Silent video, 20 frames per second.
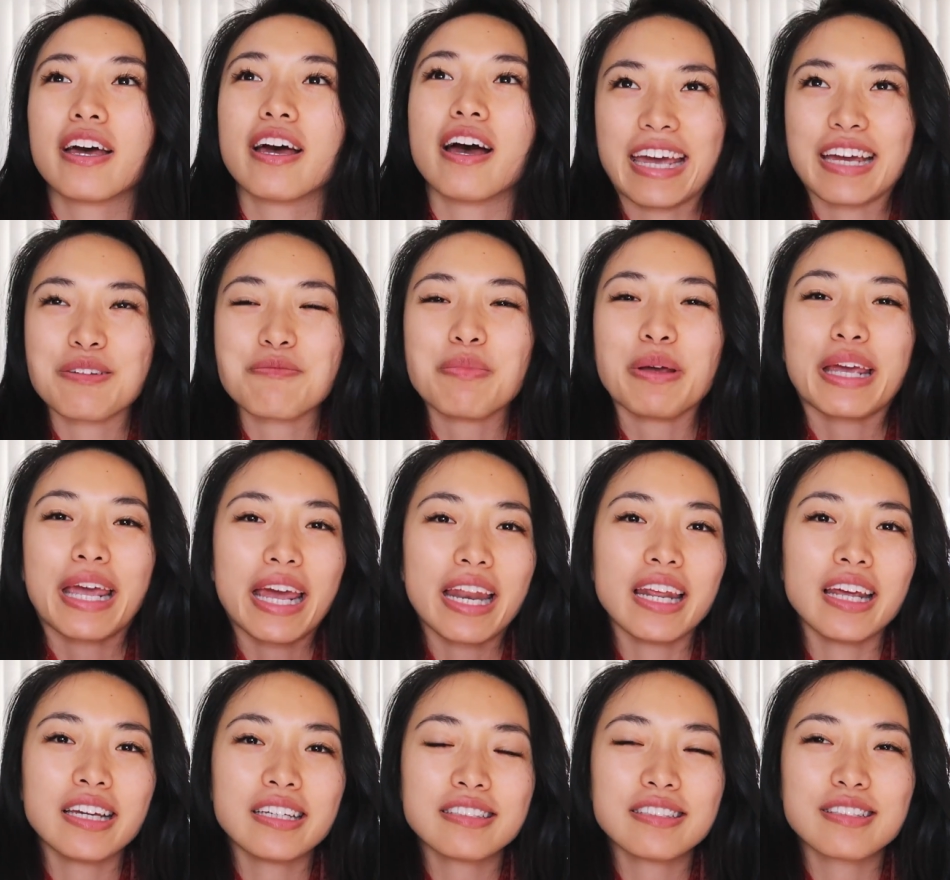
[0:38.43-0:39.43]
And
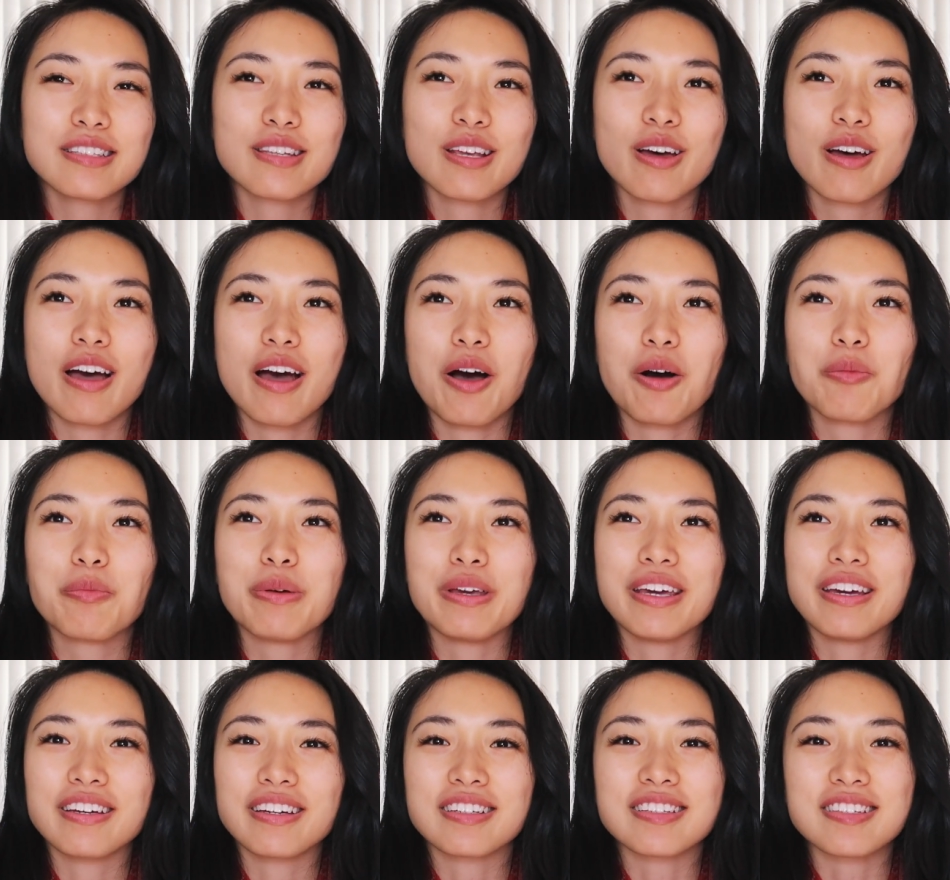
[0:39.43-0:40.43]
beginnings,
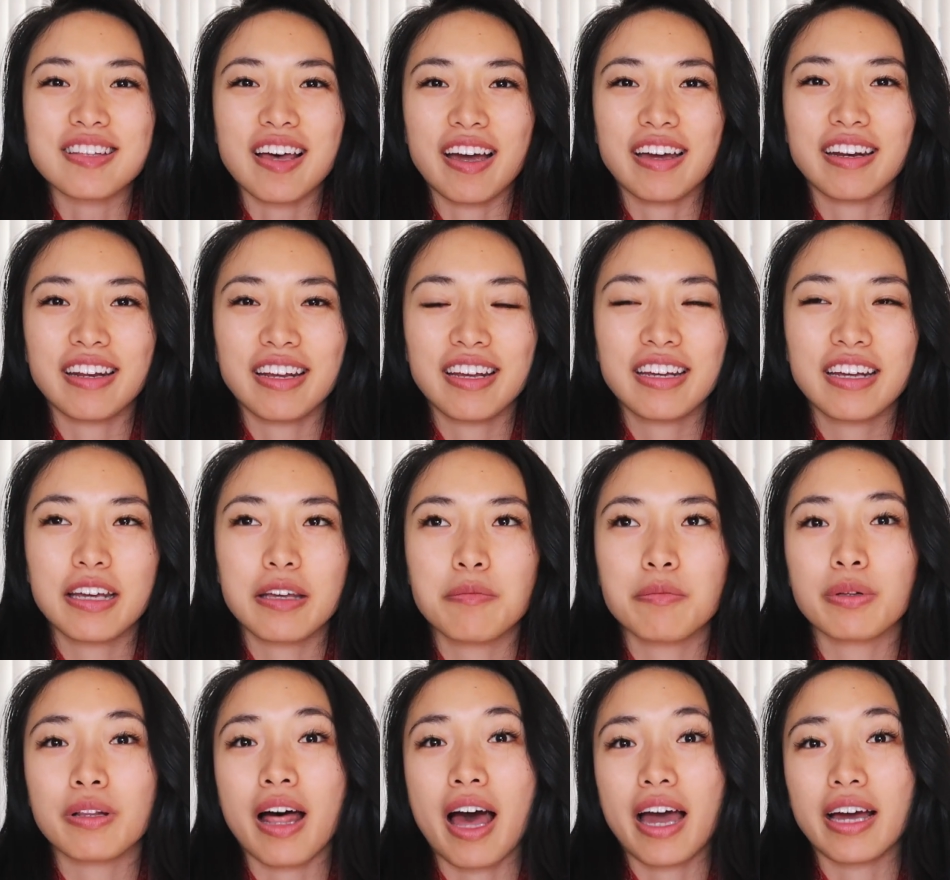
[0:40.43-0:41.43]
albeit exciting,
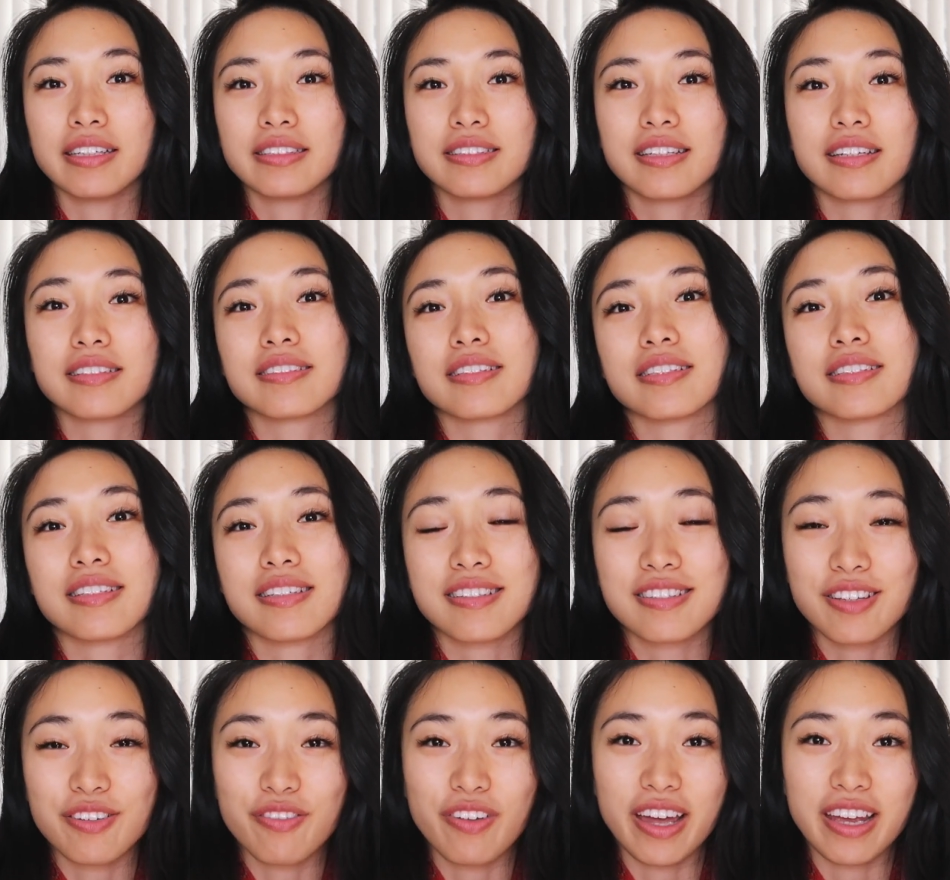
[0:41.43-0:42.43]
implies the
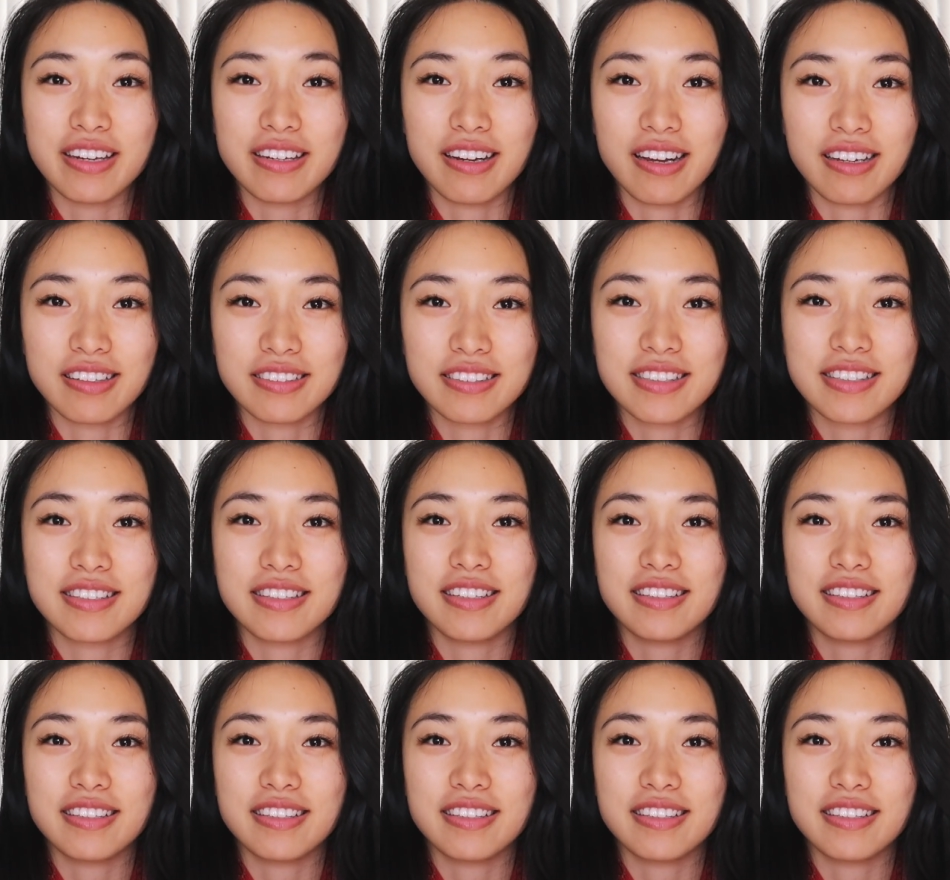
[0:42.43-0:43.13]
existence of endings.